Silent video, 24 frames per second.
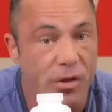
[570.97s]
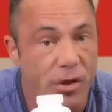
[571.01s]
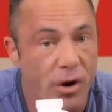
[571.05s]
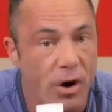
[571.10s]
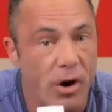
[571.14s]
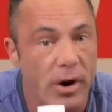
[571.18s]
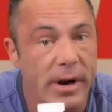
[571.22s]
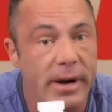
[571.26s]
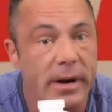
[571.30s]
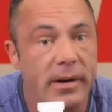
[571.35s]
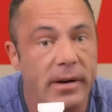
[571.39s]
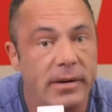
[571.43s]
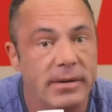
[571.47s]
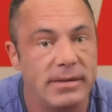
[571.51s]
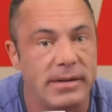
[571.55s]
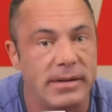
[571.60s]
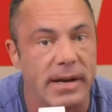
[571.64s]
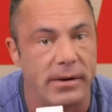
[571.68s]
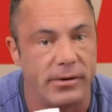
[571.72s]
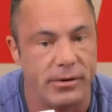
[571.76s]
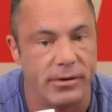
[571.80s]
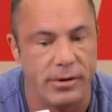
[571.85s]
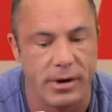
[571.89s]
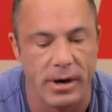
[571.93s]

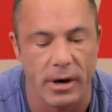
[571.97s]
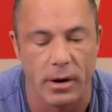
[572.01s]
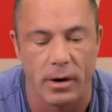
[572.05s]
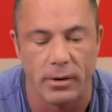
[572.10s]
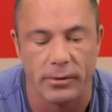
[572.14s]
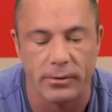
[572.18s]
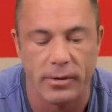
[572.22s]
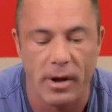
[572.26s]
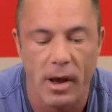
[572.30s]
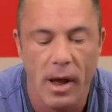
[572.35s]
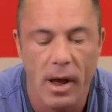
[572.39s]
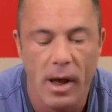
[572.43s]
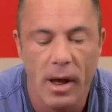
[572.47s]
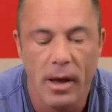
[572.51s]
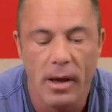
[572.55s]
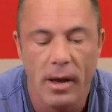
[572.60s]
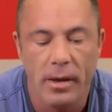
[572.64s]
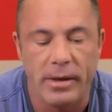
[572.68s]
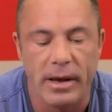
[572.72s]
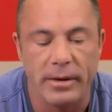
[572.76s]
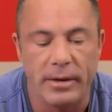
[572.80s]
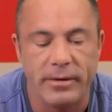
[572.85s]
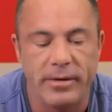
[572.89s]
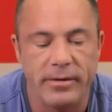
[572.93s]
36 years.
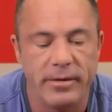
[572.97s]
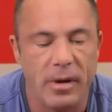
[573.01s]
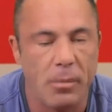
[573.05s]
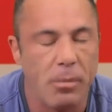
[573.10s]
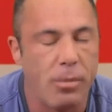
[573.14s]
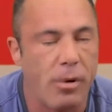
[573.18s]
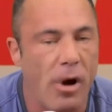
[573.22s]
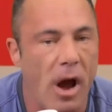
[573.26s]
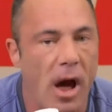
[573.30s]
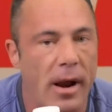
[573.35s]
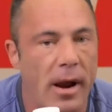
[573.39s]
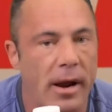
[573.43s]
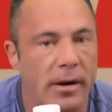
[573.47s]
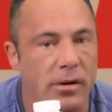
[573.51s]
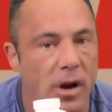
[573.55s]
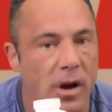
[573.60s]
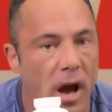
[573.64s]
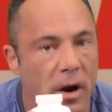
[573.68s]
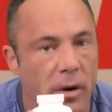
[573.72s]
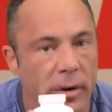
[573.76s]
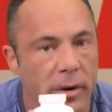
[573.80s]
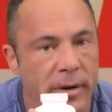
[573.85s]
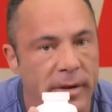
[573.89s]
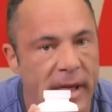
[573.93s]
This is a product
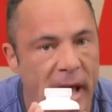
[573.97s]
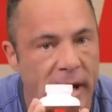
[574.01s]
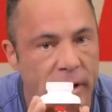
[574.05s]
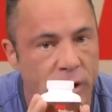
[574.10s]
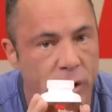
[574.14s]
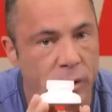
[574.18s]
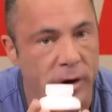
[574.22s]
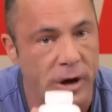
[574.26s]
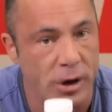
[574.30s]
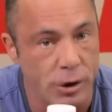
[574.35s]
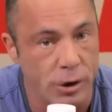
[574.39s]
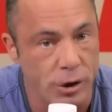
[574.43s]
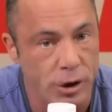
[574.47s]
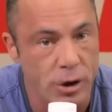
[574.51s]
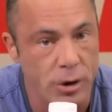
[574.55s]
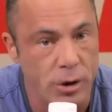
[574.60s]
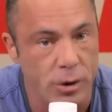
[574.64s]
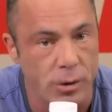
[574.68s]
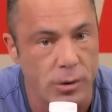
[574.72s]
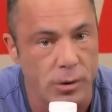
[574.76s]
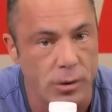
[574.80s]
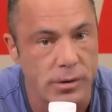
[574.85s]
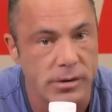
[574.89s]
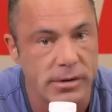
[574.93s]
not only that you can
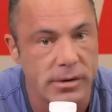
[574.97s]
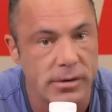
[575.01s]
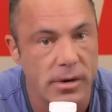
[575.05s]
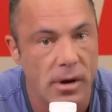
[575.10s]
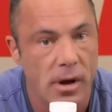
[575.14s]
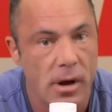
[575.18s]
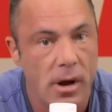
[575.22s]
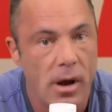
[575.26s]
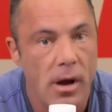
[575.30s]
use,